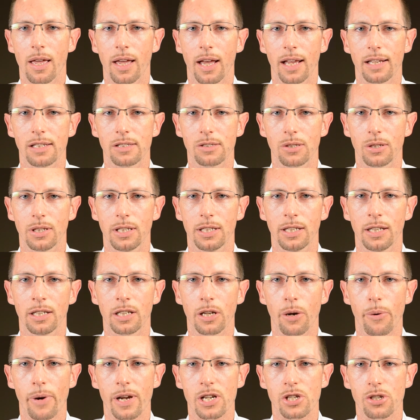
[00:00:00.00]
and study the
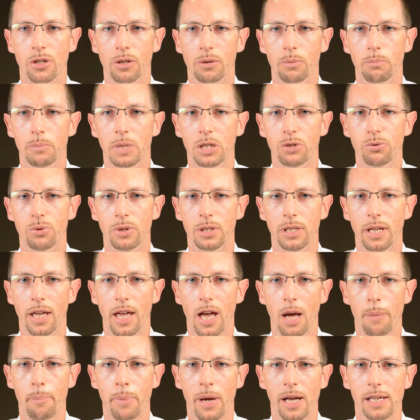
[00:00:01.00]
interaction between
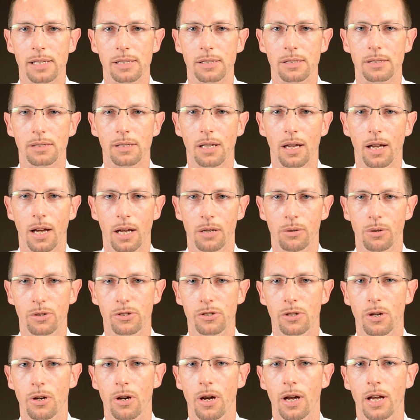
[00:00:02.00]
airpass and
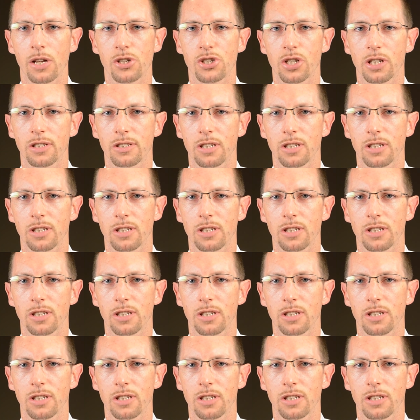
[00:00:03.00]
other engine